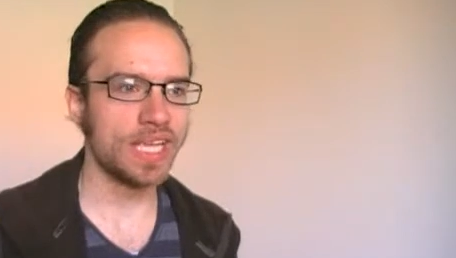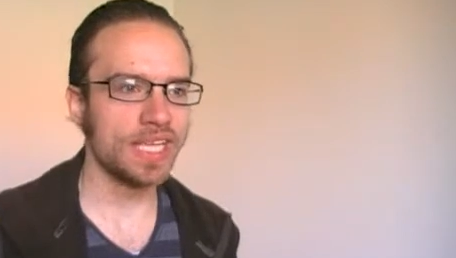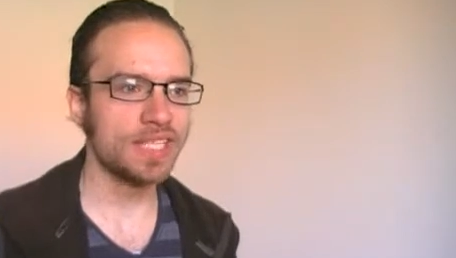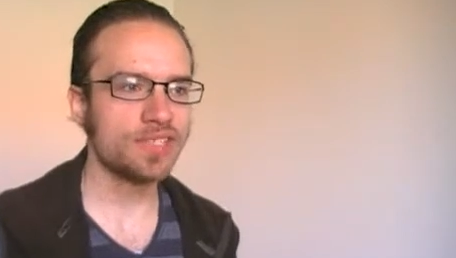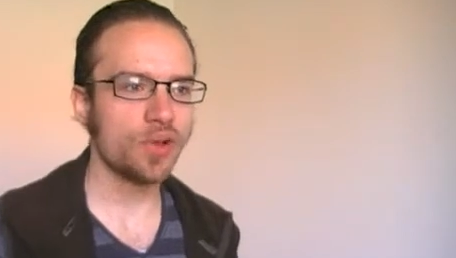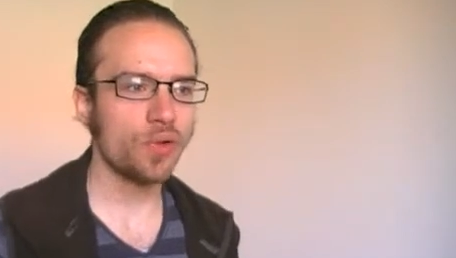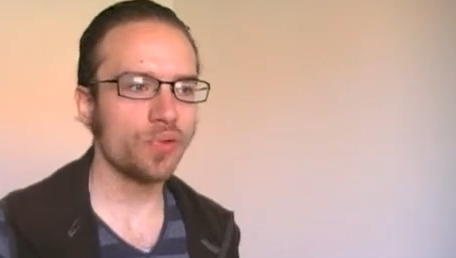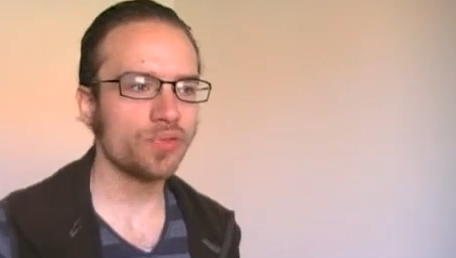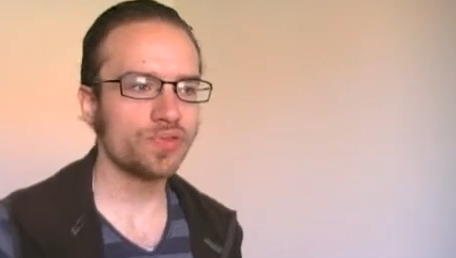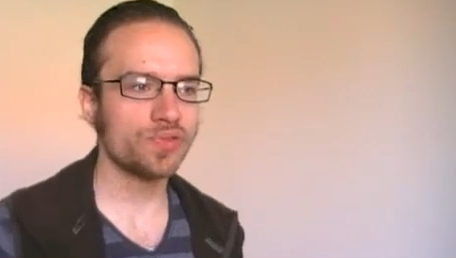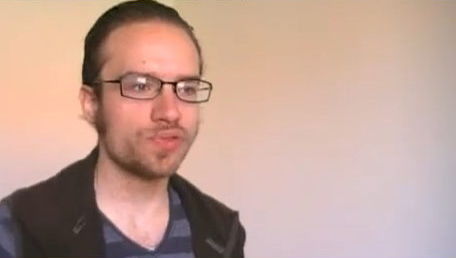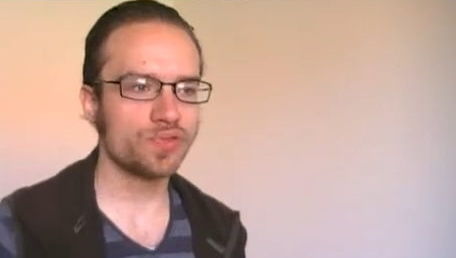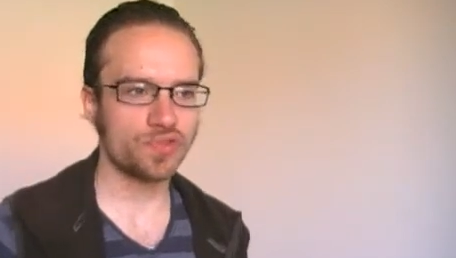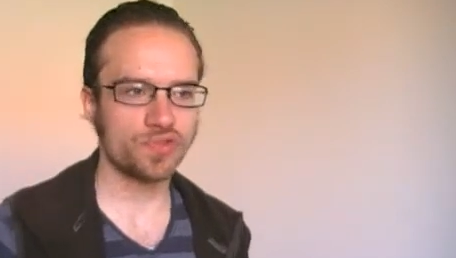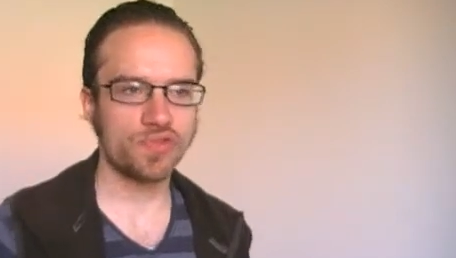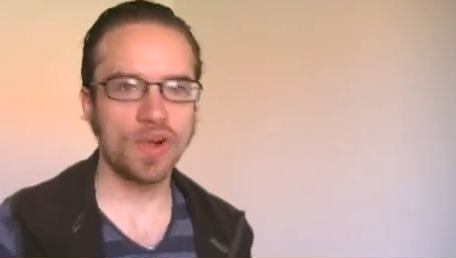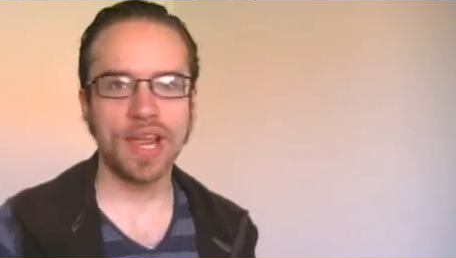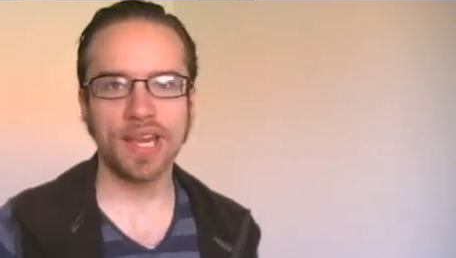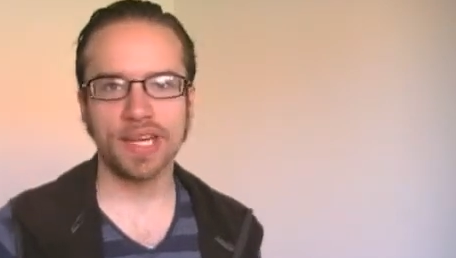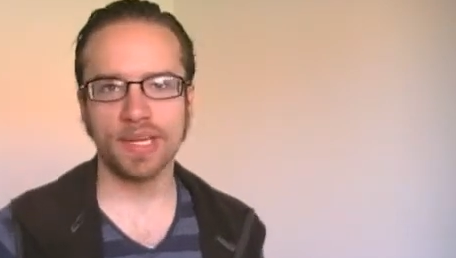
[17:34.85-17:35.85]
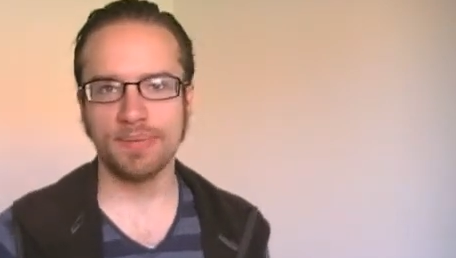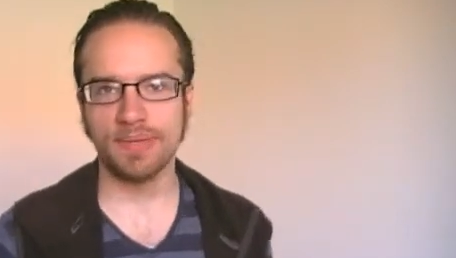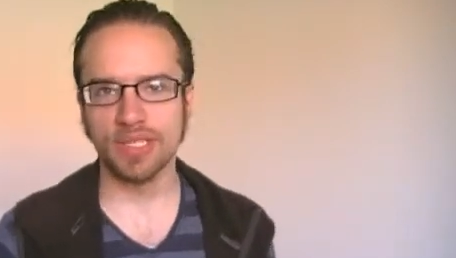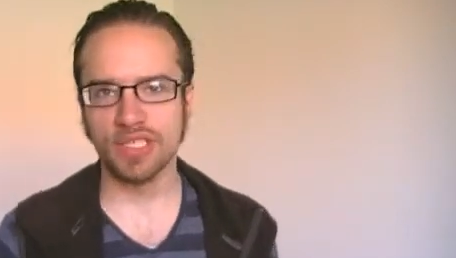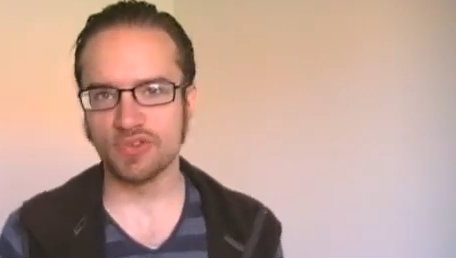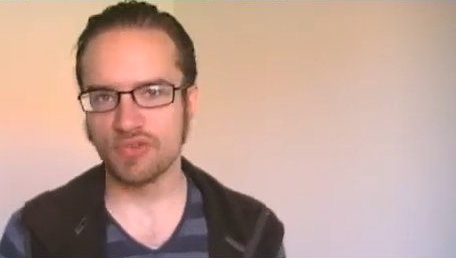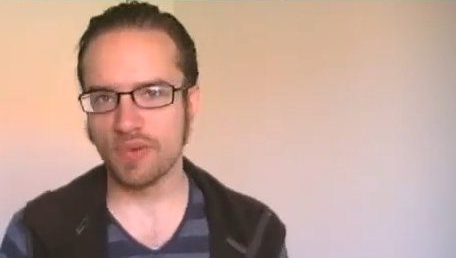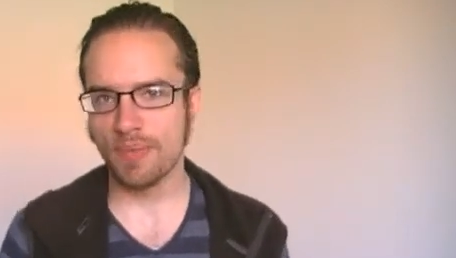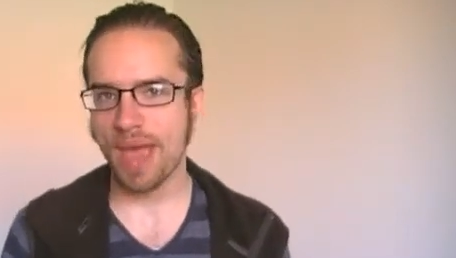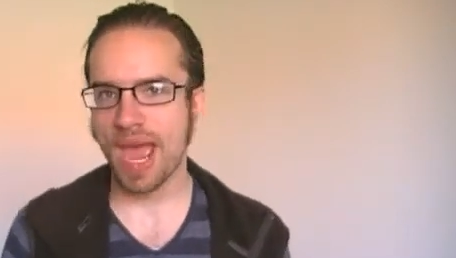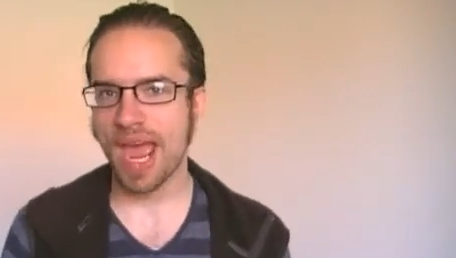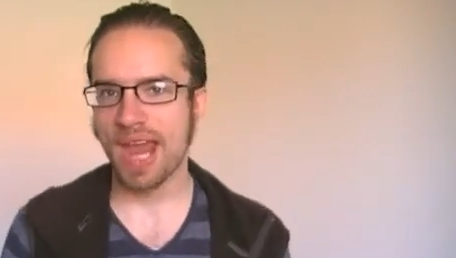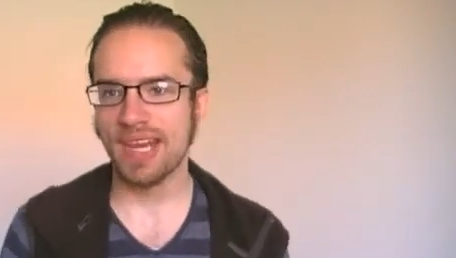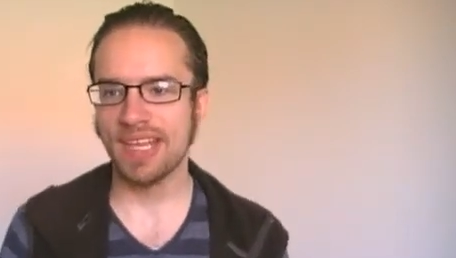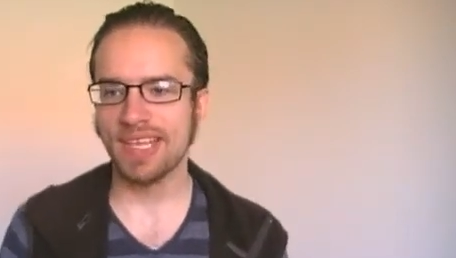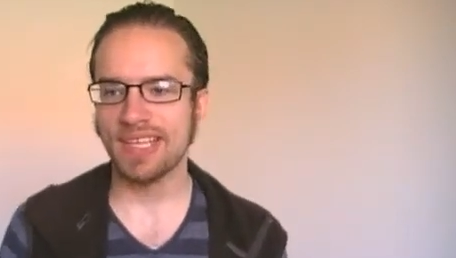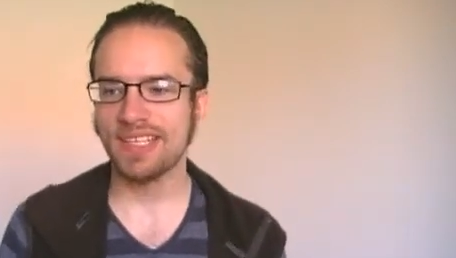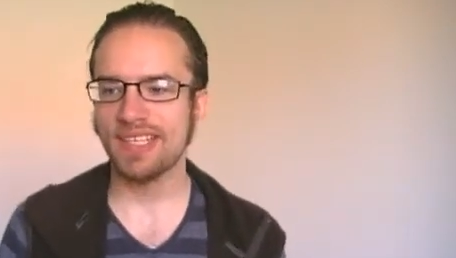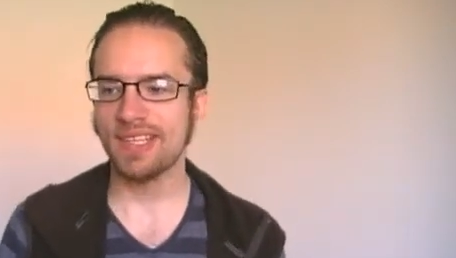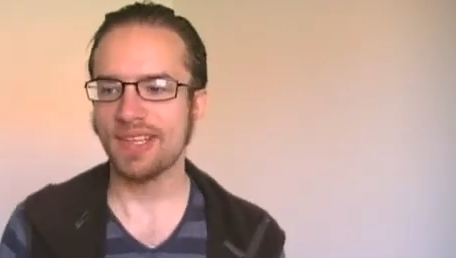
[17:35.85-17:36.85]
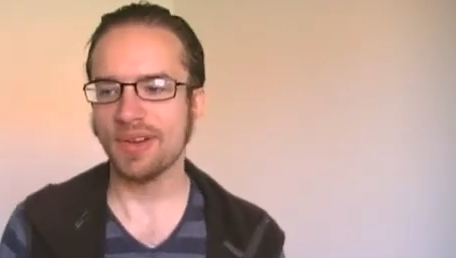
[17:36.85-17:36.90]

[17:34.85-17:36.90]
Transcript: it's also trying to be dramatic.